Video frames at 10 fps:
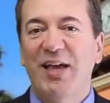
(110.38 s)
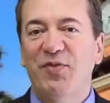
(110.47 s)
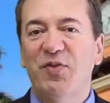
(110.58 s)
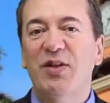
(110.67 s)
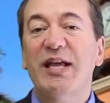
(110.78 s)

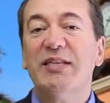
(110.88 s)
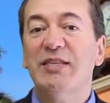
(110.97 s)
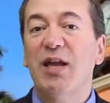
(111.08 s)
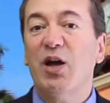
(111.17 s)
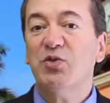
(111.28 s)
If you'd like to
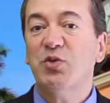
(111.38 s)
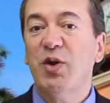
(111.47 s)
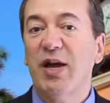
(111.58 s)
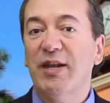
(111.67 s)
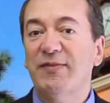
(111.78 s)
see
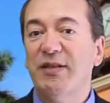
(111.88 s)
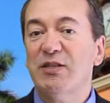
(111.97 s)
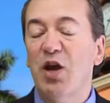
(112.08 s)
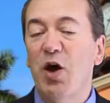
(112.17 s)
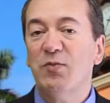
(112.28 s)
also any of
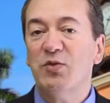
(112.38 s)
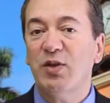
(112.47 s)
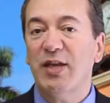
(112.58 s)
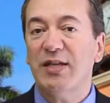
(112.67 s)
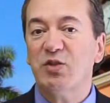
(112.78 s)
these homes,
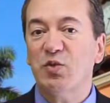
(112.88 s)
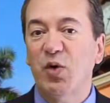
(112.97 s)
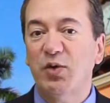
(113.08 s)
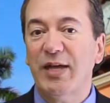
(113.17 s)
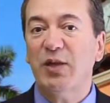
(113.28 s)
you can
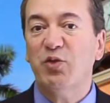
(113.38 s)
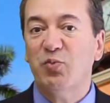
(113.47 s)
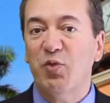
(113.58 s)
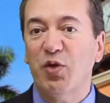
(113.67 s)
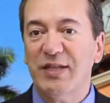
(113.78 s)
scroll down
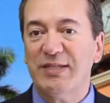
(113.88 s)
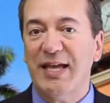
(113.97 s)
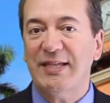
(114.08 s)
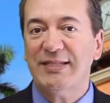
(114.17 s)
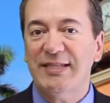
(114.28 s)
to
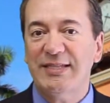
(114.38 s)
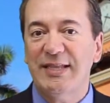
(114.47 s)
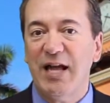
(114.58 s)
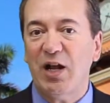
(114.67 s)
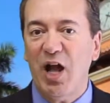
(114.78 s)

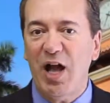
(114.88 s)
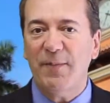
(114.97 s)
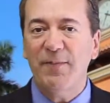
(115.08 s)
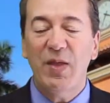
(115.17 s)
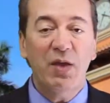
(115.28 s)

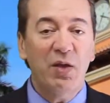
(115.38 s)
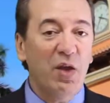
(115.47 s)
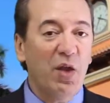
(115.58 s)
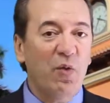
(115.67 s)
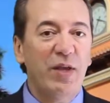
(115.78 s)
BrokenSoundCC.com,
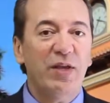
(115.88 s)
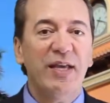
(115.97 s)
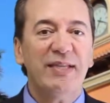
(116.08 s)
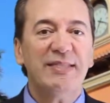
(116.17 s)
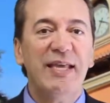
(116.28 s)
where you
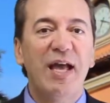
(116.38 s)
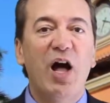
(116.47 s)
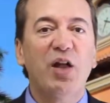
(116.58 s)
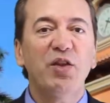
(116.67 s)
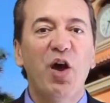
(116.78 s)
can see
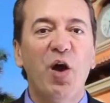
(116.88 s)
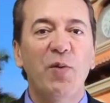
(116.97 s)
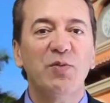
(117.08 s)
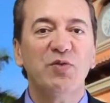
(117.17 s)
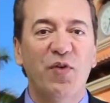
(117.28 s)
all the
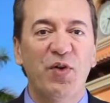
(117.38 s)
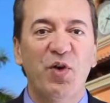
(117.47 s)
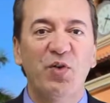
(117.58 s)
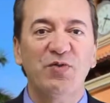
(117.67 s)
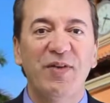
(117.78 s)
homes,
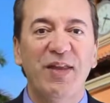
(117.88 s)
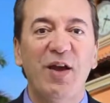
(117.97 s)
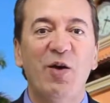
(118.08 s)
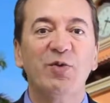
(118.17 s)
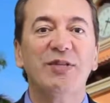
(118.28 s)
photos,
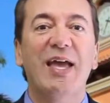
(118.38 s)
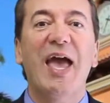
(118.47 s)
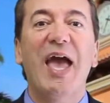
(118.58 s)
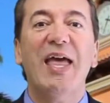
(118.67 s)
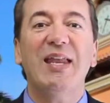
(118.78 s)
videos,
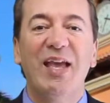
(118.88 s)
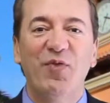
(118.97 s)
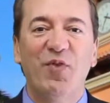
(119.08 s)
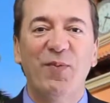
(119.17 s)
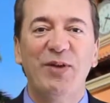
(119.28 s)
and
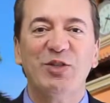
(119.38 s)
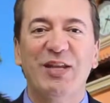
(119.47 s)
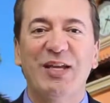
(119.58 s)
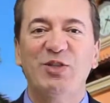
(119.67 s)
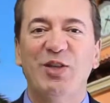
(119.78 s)

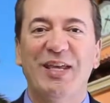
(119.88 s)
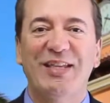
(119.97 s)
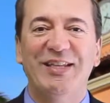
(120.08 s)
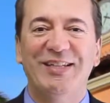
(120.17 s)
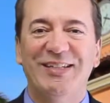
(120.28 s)
information that you
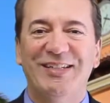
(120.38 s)
need.